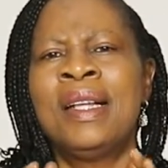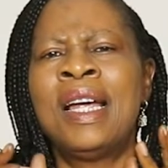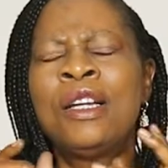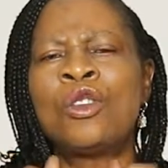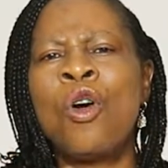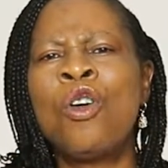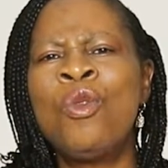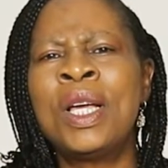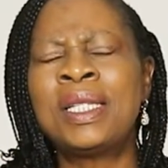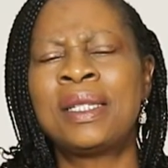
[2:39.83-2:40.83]
There is
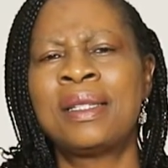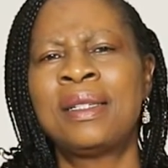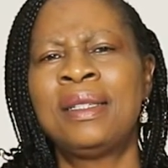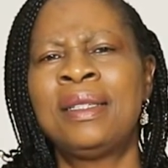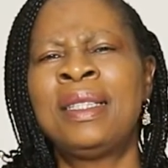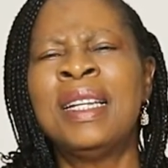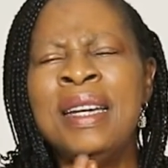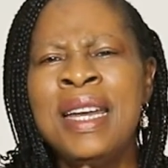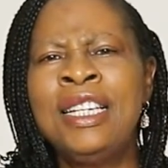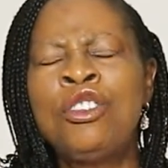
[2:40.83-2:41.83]
always the
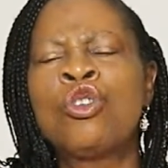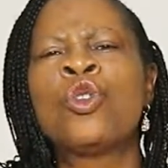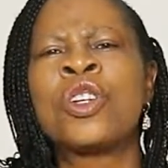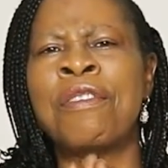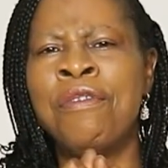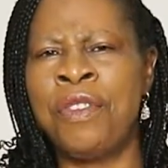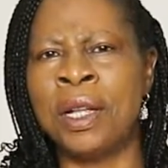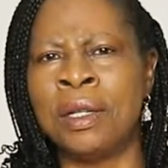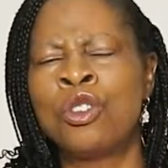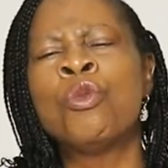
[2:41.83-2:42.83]
need to
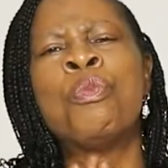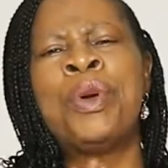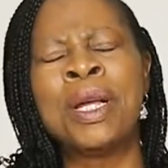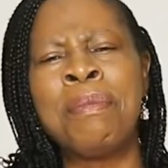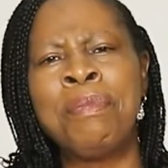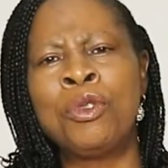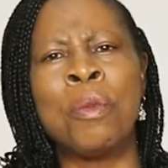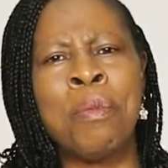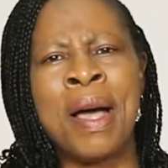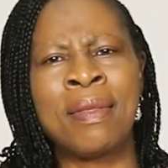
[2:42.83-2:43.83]
travail to bring to
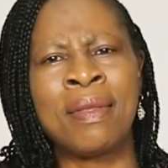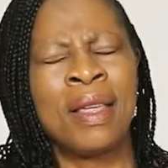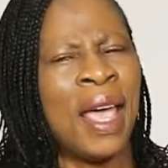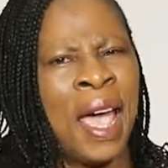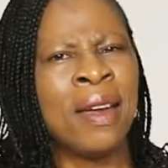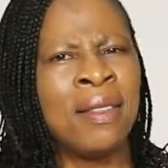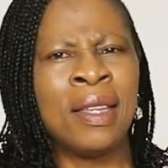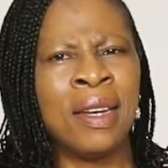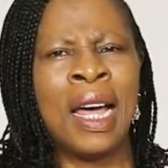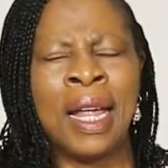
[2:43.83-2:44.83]
birth
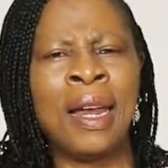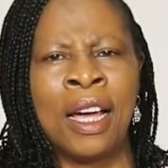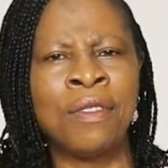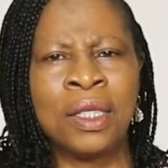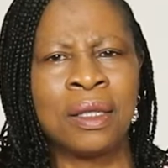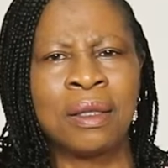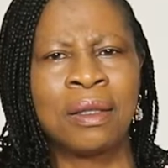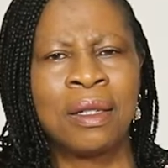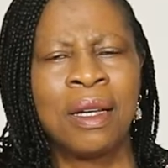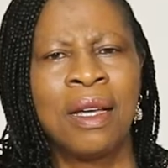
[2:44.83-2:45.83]
anything in our lives.
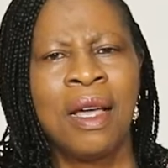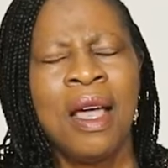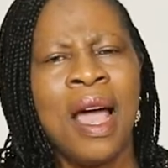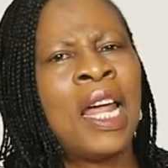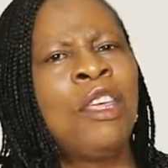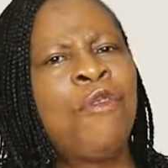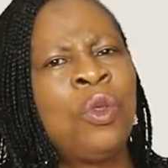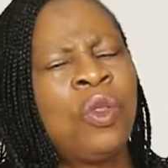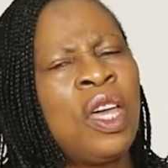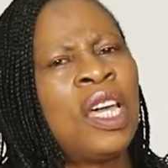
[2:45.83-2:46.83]
And if you
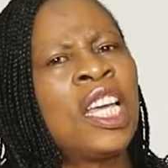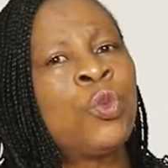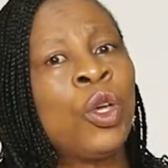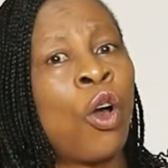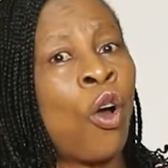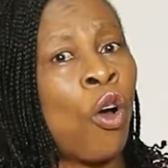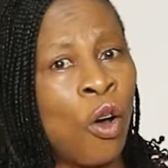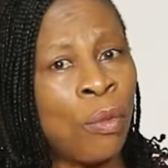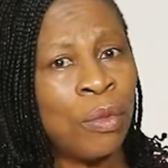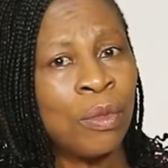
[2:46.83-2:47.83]
think it will
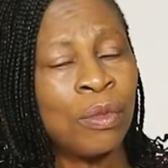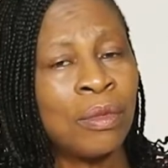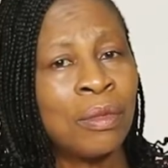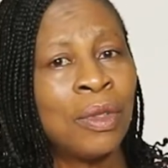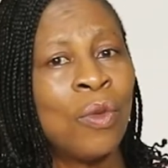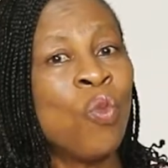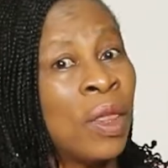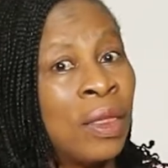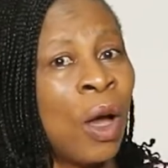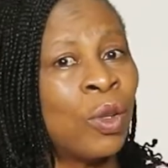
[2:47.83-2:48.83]
come
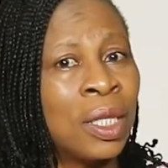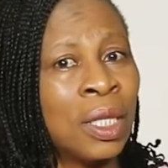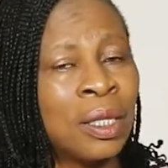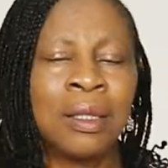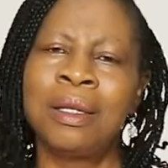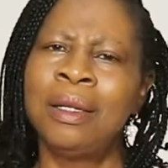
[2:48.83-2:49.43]
without it,